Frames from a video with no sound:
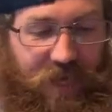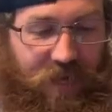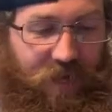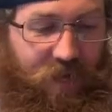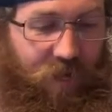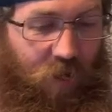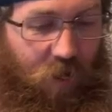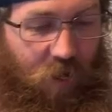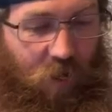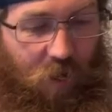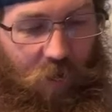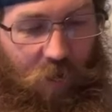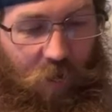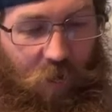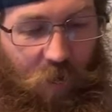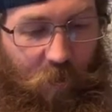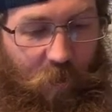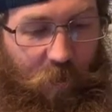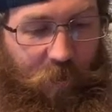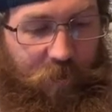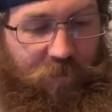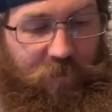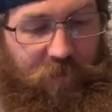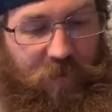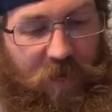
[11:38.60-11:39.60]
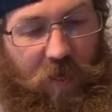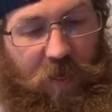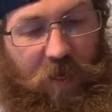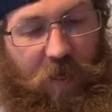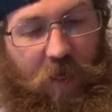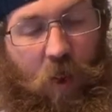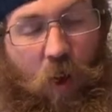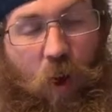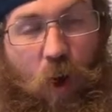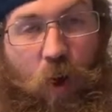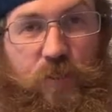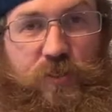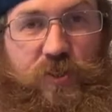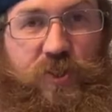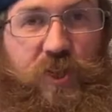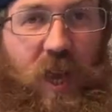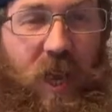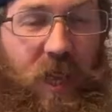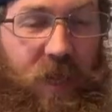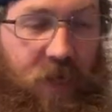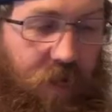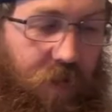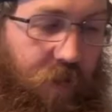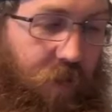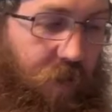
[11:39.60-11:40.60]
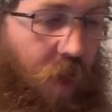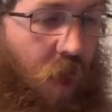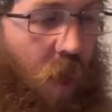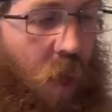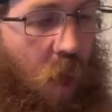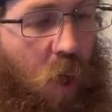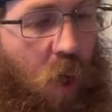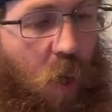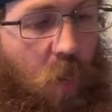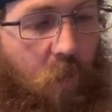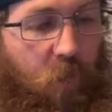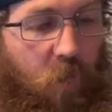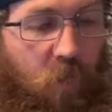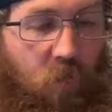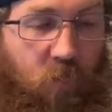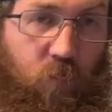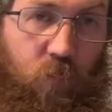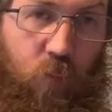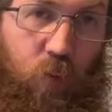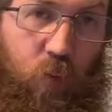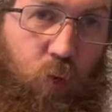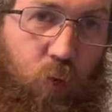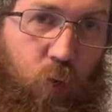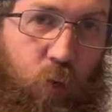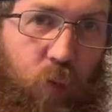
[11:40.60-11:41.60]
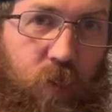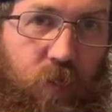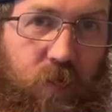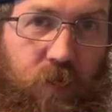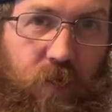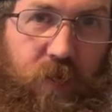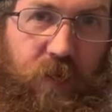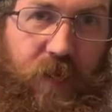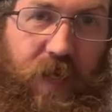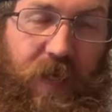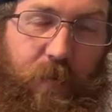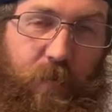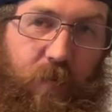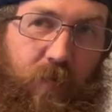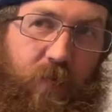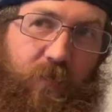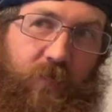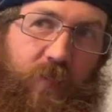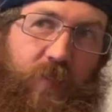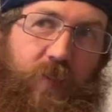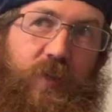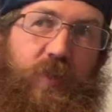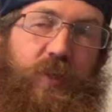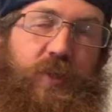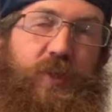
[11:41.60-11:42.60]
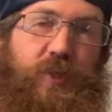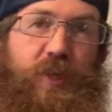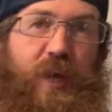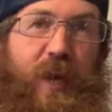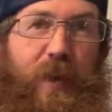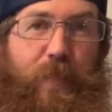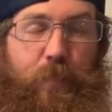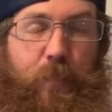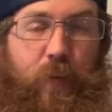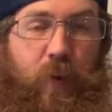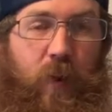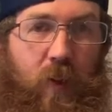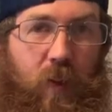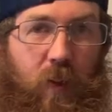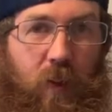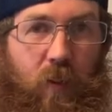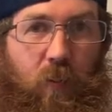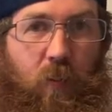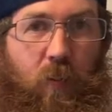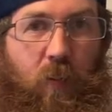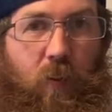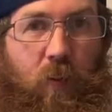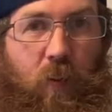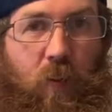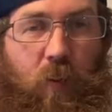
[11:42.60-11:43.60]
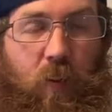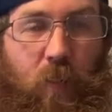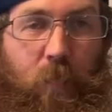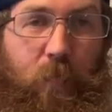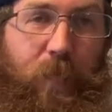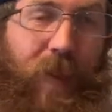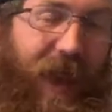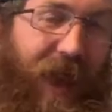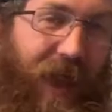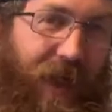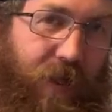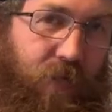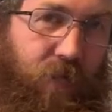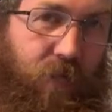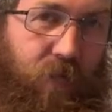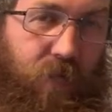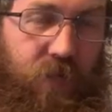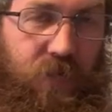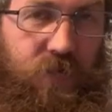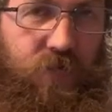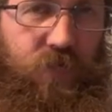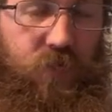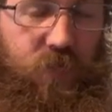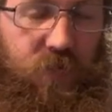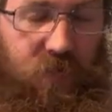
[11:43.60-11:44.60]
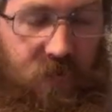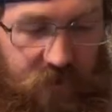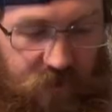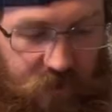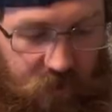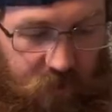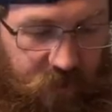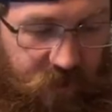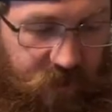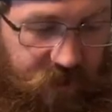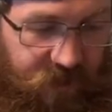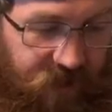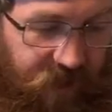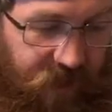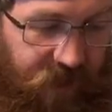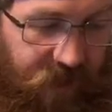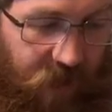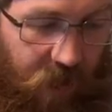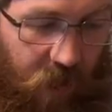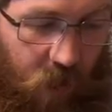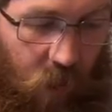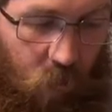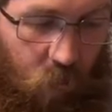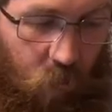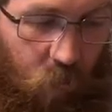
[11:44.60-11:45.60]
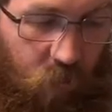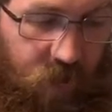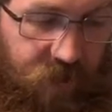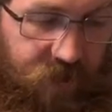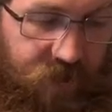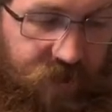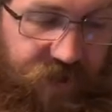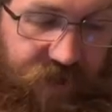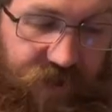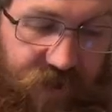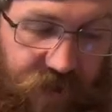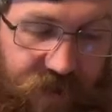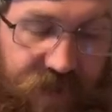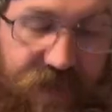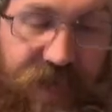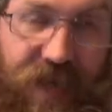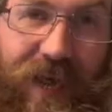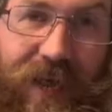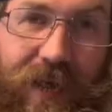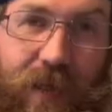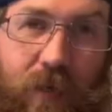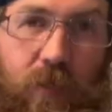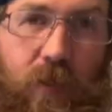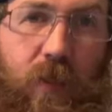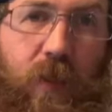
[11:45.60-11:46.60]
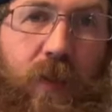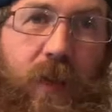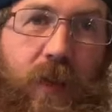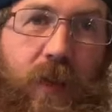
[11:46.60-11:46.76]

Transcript: Deco Hall China maroon. The name of the shape or pattern, as you guess you could say, was sundial.